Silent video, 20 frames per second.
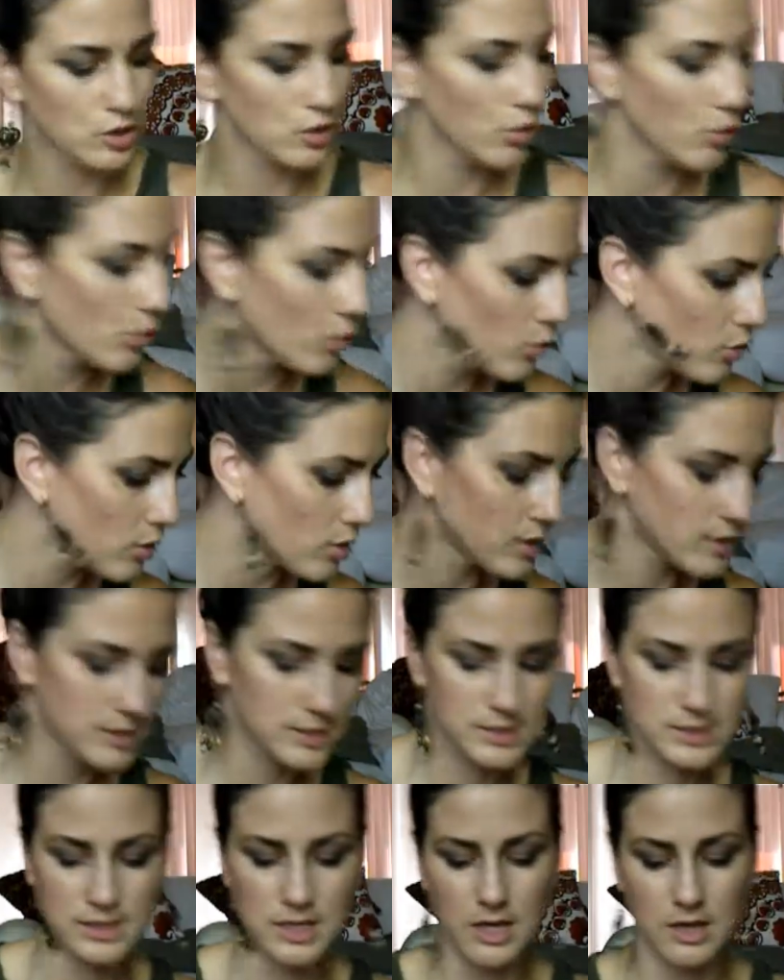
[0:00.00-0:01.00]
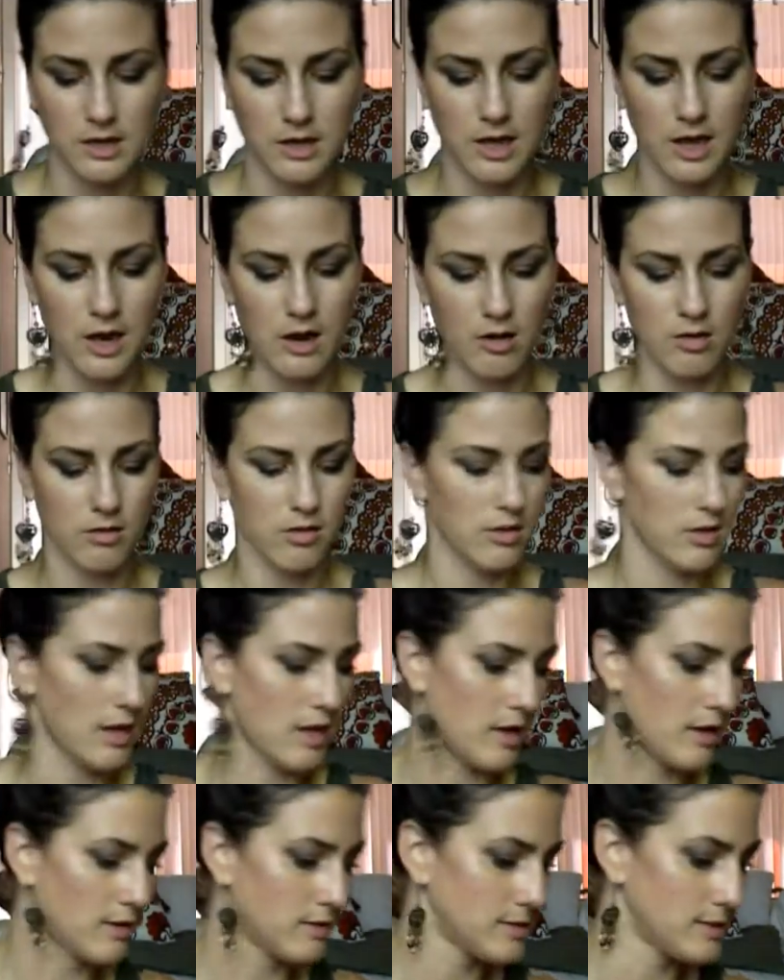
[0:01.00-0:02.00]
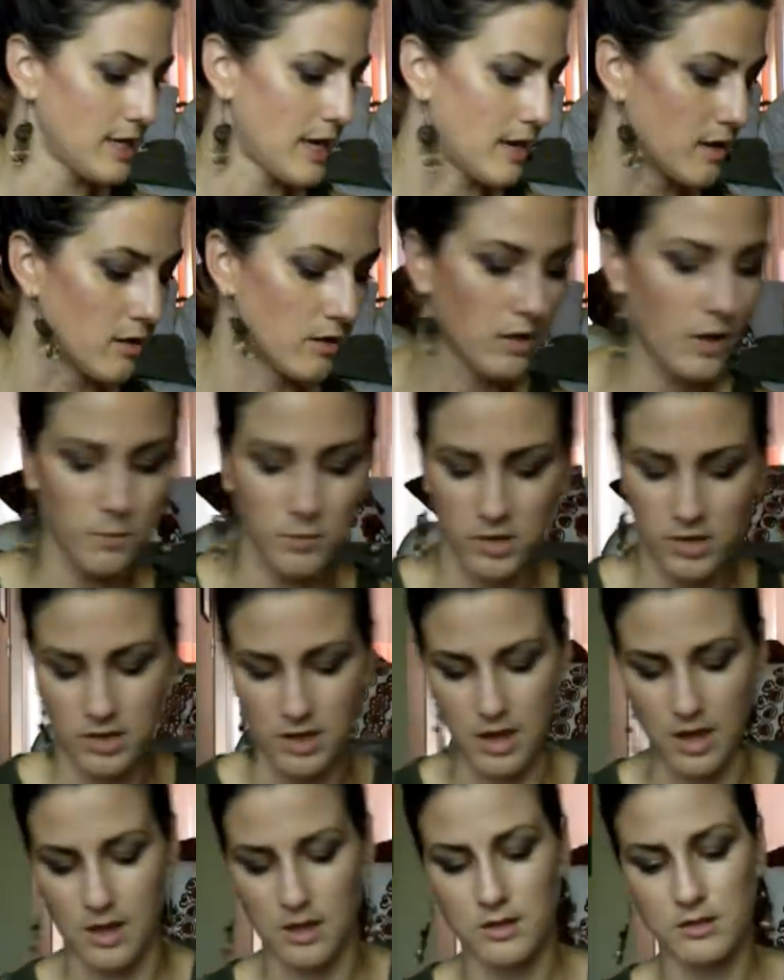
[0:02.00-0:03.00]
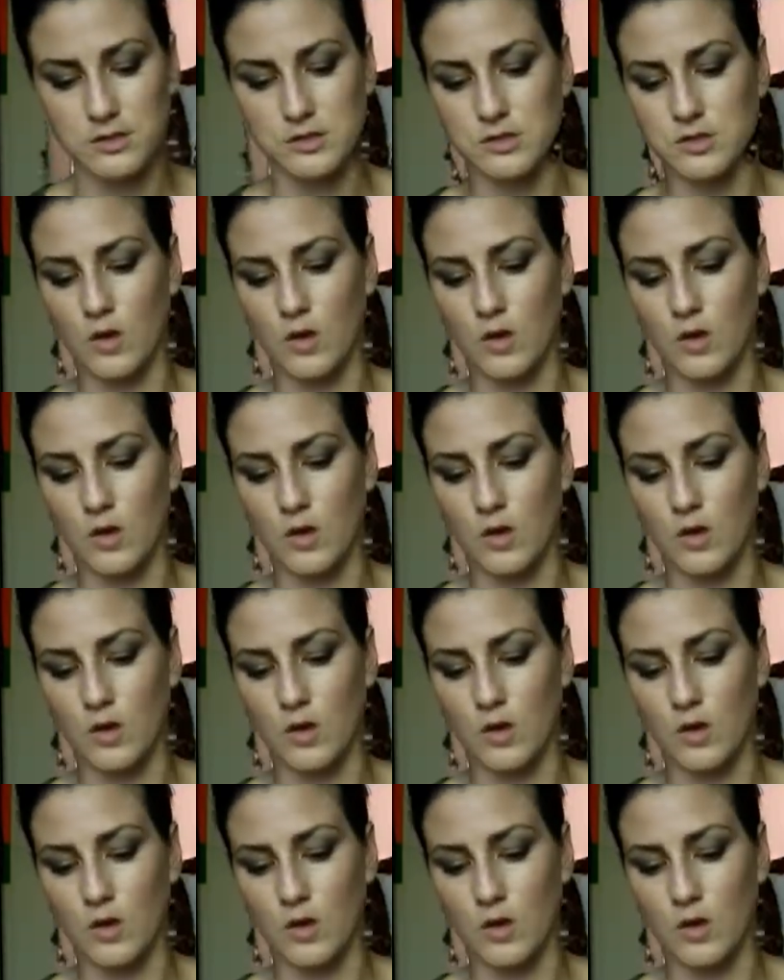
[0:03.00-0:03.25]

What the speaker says: 2 skincare things and a lip thing.